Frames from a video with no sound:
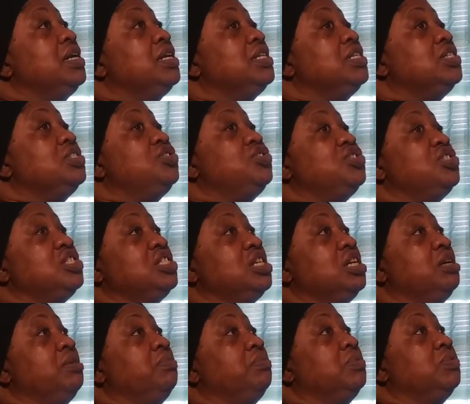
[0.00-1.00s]
the
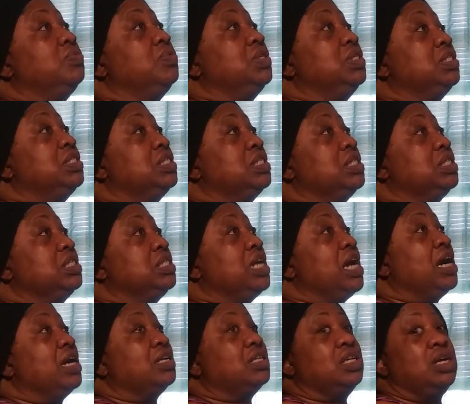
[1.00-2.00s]
gym, went to the
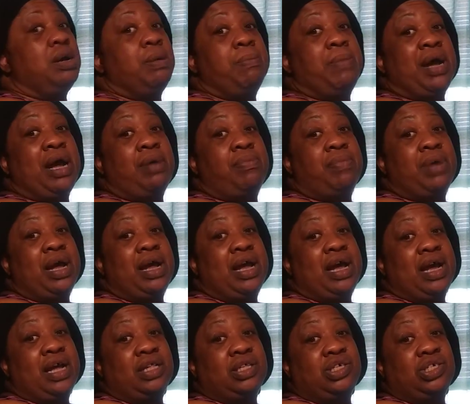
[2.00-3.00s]
doctor about my
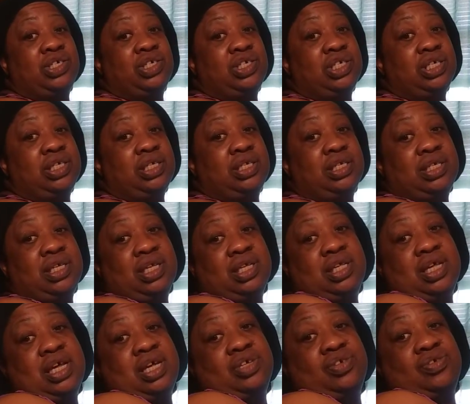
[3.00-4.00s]
allergies,
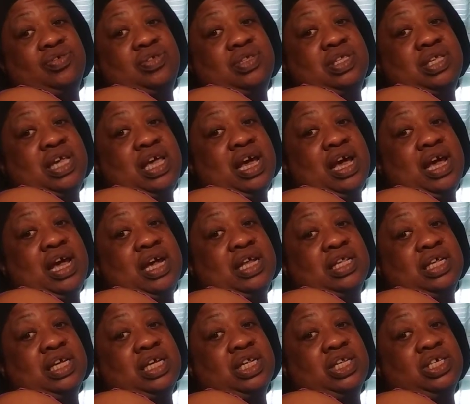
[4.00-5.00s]
and as you see, I had to
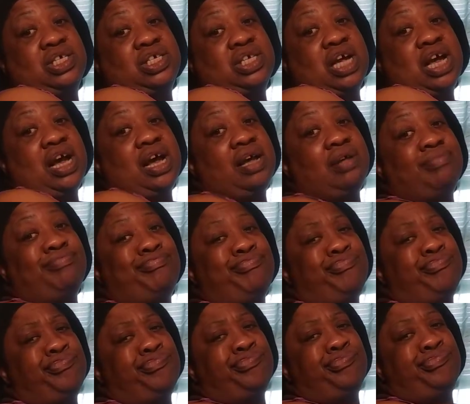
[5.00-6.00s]
get a shot.
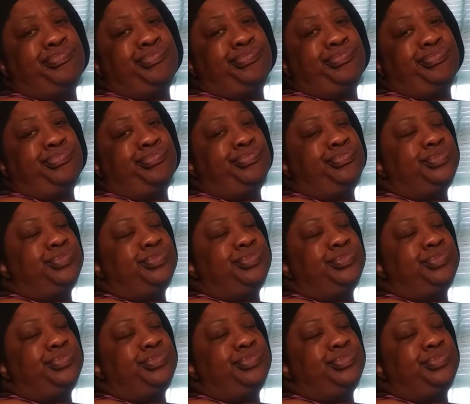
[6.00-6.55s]
Mm.